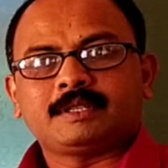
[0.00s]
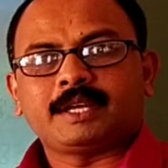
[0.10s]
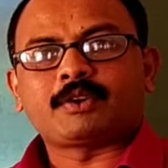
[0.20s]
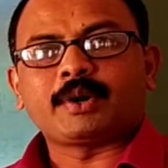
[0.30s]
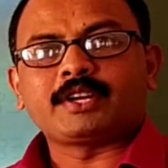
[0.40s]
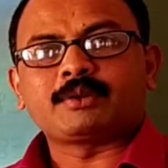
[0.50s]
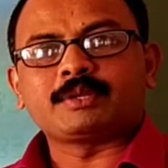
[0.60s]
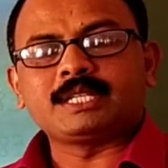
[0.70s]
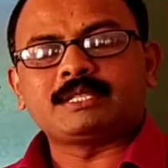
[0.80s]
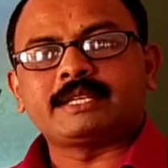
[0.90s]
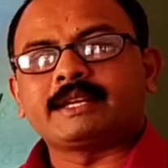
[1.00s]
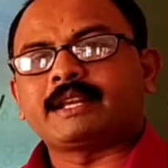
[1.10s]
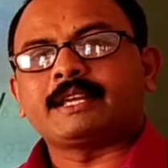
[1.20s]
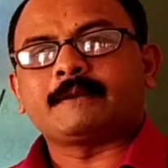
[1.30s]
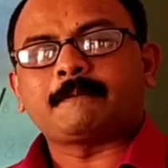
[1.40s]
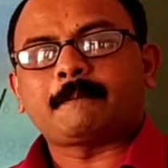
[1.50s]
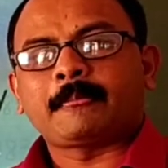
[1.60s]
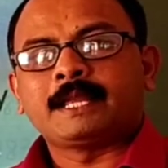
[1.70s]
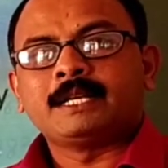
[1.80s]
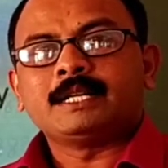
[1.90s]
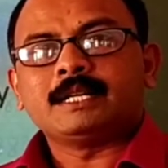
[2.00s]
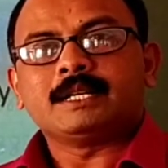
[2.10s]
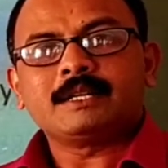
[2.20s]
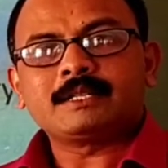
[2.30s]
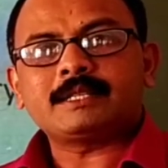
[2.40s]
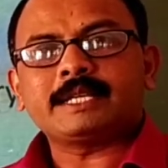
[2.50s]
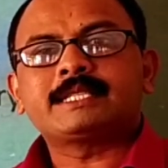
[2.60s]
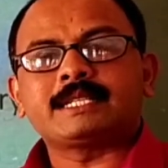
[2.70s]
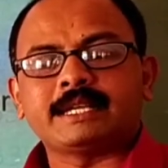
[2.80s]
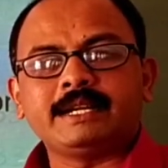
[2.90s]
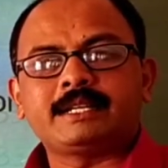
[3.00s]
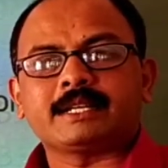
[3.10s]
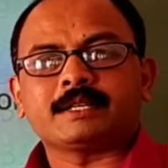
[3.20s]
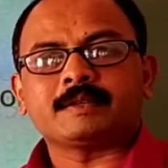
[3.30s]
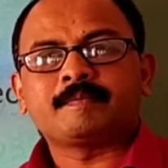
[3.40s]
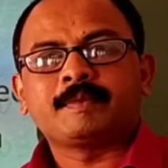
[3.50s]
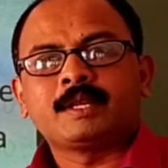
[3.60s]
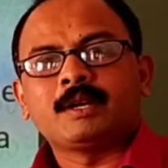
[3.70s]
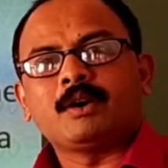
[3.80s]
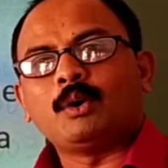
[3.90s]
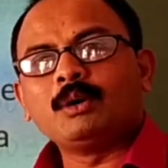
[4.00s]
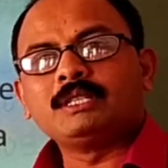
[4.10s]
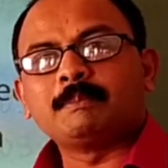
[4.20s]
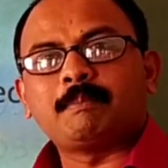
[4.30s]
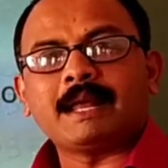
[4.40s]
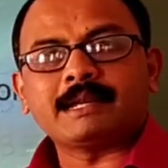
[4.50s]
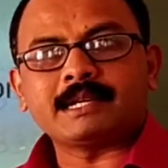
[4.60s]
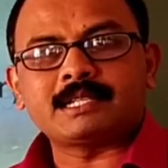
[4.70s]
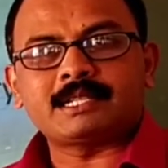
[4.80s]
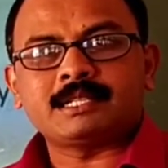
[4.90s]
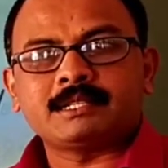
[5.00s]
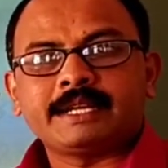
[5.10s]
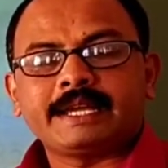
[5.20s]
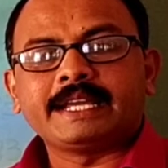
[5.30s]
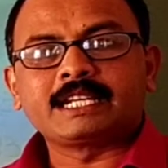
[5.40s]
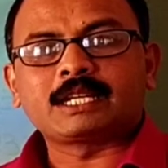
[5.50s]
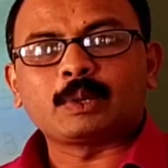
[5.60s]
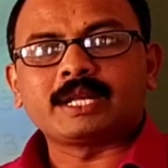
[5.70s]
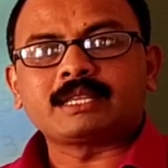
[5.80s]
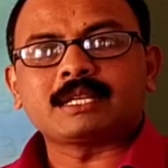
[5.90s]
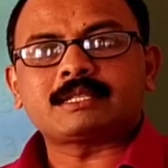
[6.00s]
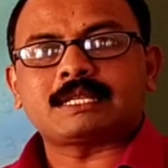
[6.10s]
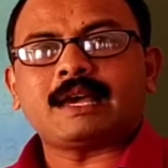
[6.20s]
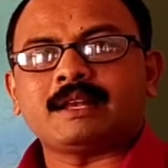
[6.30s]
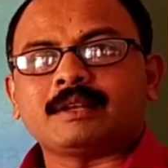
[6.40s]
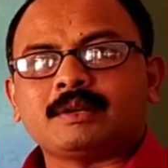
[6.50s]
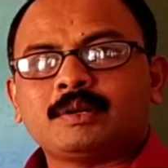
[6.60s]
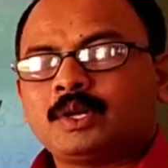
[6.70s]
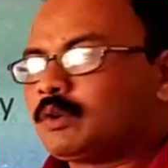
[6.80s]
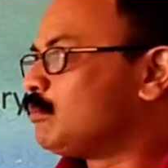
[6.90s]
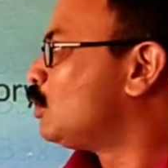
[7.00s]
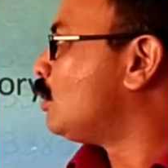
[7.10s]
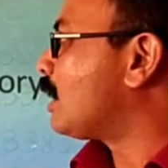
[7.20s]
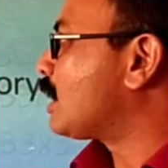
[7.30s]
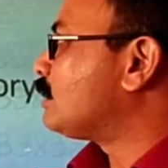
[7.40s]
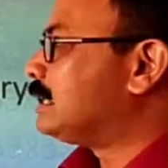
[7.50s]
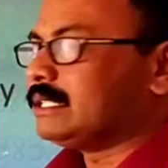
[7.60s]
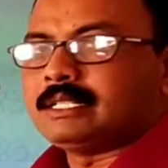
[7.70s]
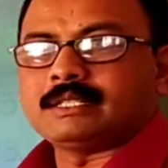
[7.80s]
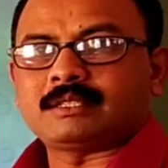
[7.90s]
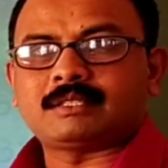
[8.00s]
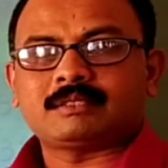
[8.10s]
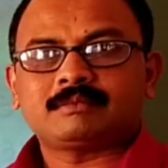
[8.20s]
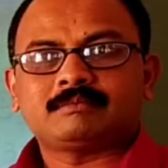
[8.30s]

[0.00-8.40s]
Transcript: according to this theory, Earth is the center. All the planets, including the Sun, move around the Earth,